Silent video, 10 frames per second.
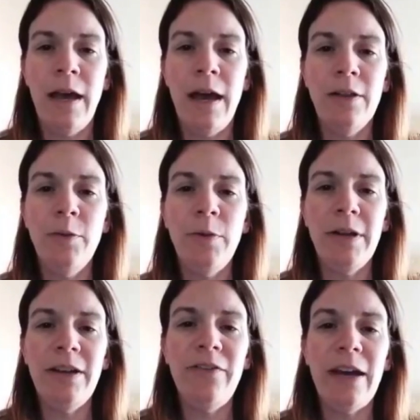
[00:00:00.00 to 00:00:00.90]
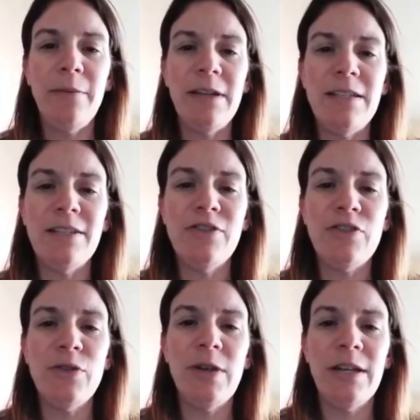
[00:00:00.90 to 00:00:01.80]
Hello, Brilliant families and
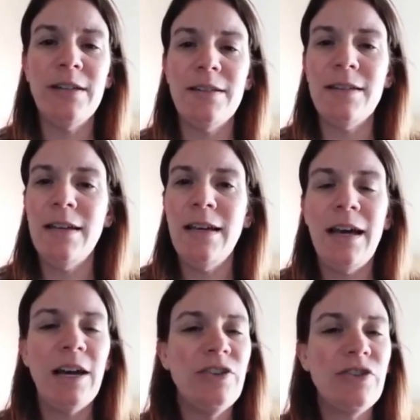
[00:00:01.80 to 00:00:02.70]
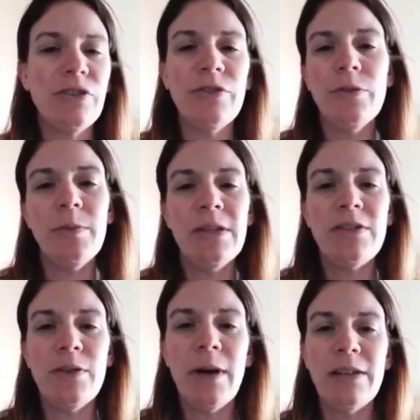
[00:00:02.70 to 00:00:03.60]
students. I sure do
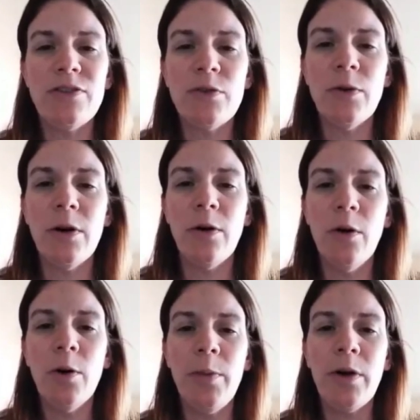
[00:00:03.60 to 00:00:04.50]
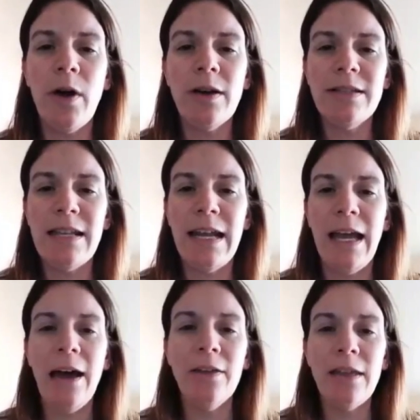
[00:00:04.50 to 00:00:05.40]
miss you at school. Hope you're all staying
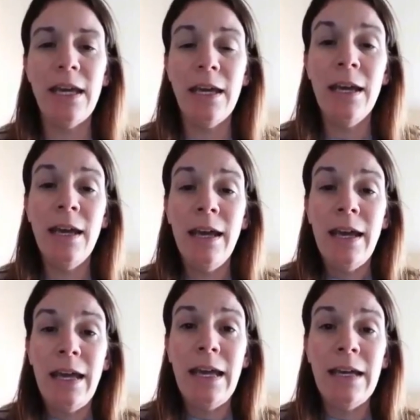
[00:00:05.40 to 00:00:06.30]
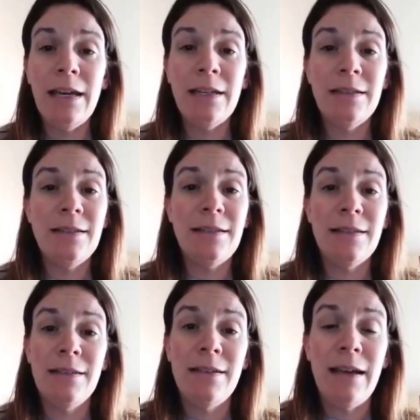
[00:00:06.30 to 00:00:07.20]
healthy and
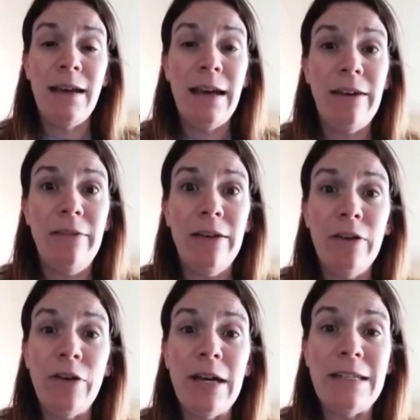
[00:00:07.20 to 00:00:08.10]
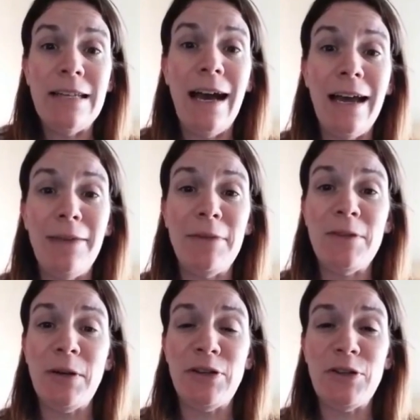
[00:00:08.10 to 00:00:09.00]
having a great time
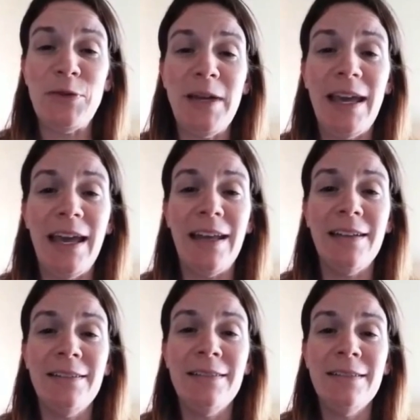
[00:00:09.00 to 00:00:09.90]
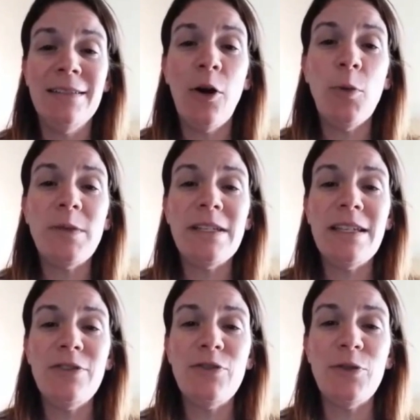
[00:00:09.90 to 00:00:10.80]
as much as we can. Hope to
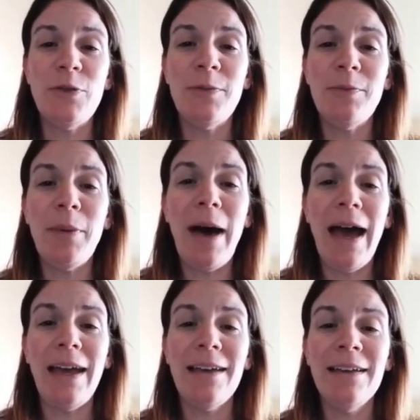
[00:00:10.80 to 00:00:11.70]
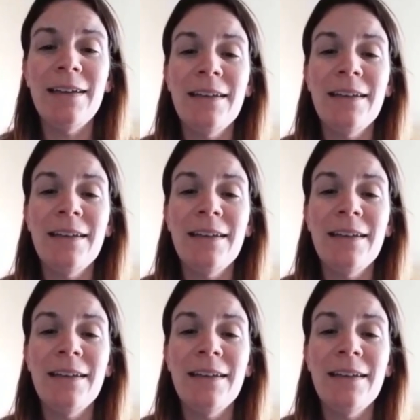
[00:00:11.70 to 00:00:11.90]
see you soon. Bye-bye.